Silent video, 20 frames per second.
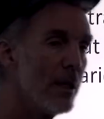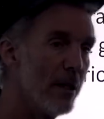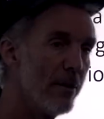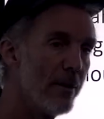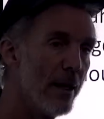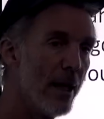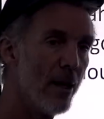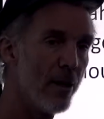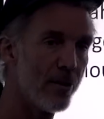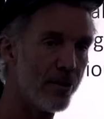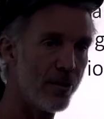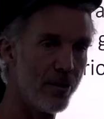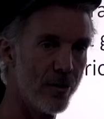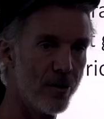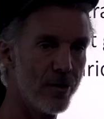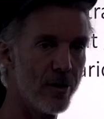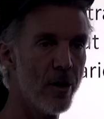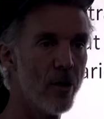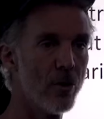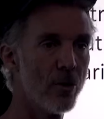in the
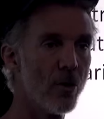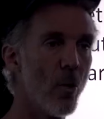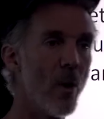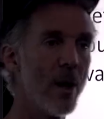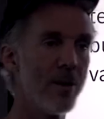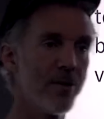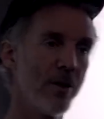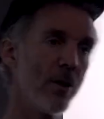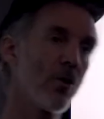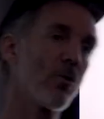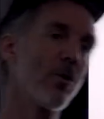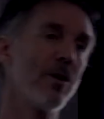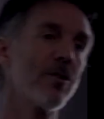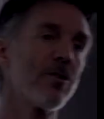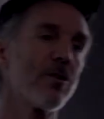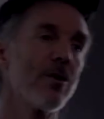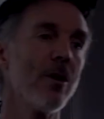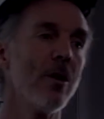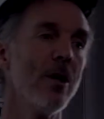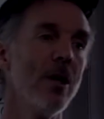Elser-Sloan
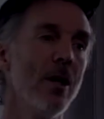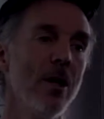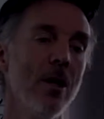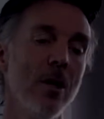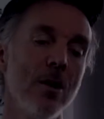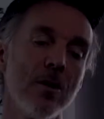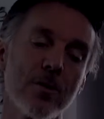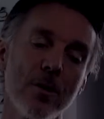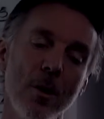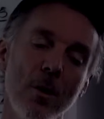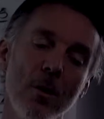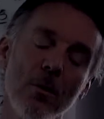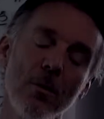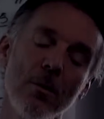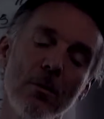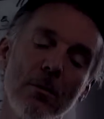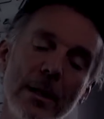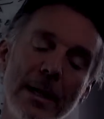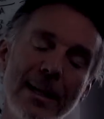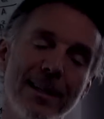quasicrystal.
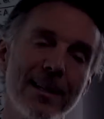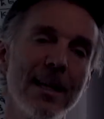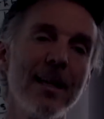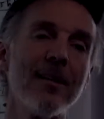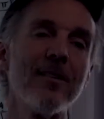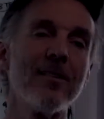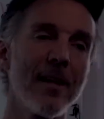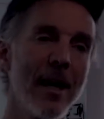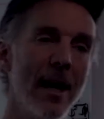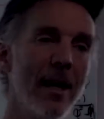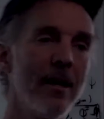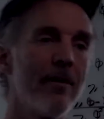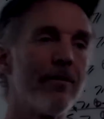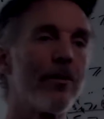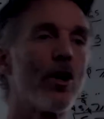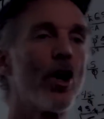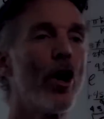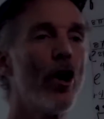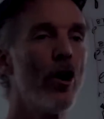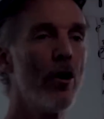So it gets kind
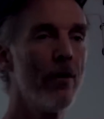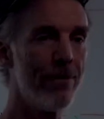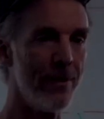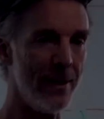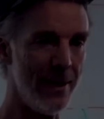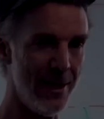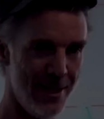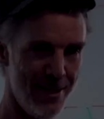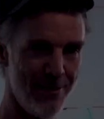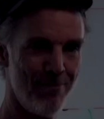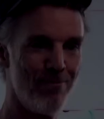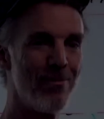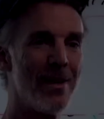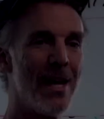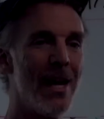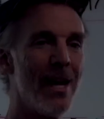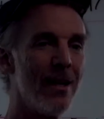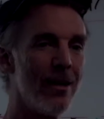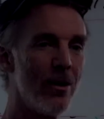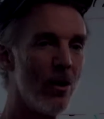of curvy
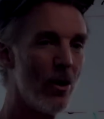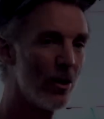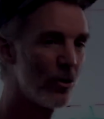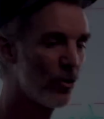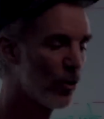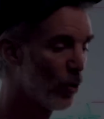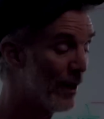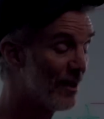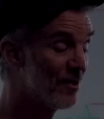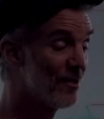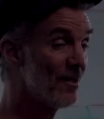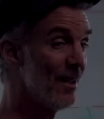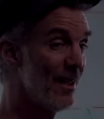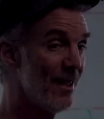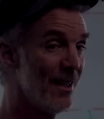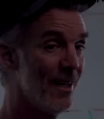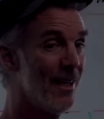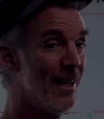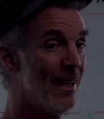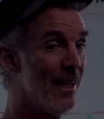and
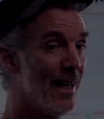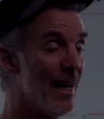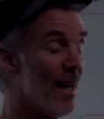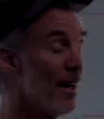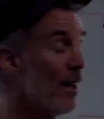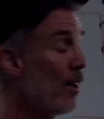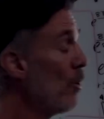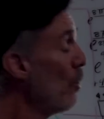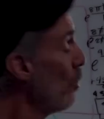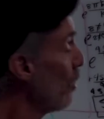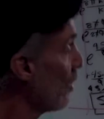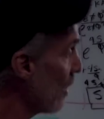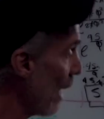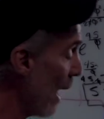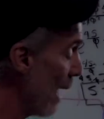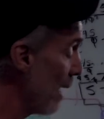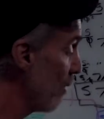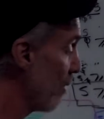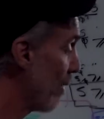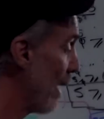twisty, and a new
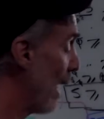sign